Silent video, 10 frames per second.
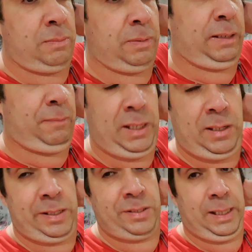But anyway,
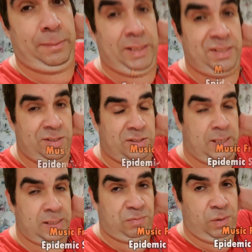guys, yep, that does
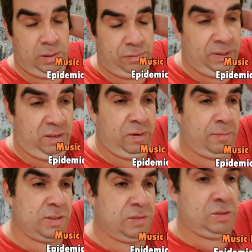today's vlog. Thank you
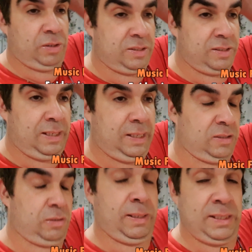very much for joining us today.
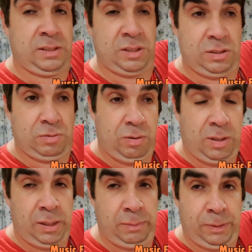As always,
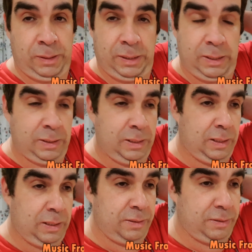subscribe
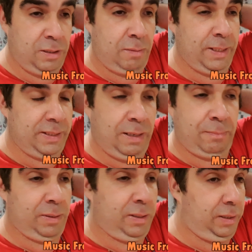and comment
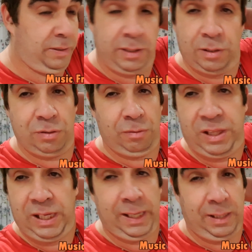down below the usual
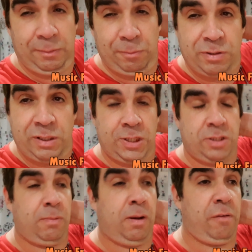thing, and we'll see you
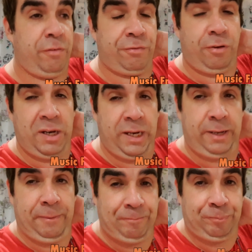tomorrow for
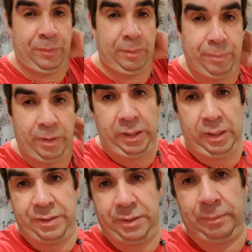Friday. Bye,
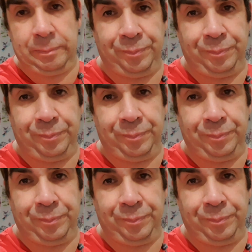guys.